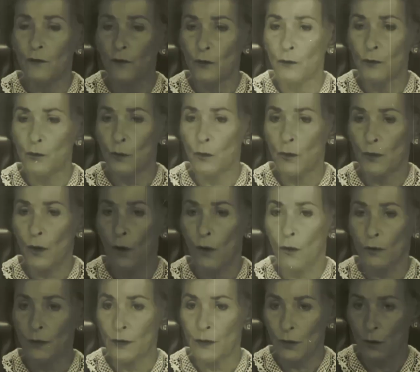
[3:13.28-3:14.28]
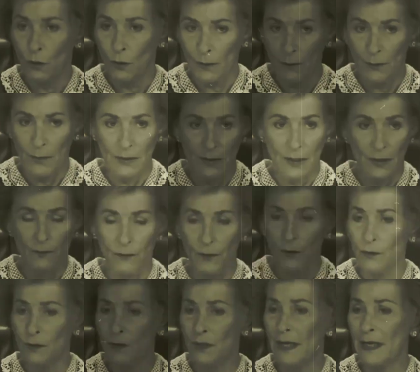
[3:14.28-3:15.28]
for you to withhold his equipment and for
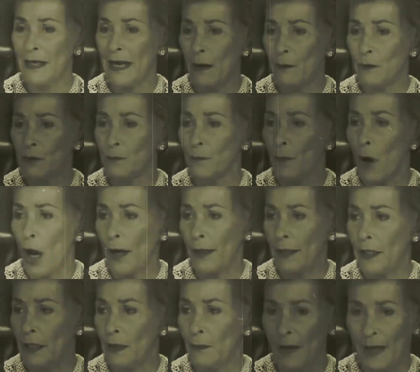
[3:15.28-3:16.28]
you to say, now it's mine. He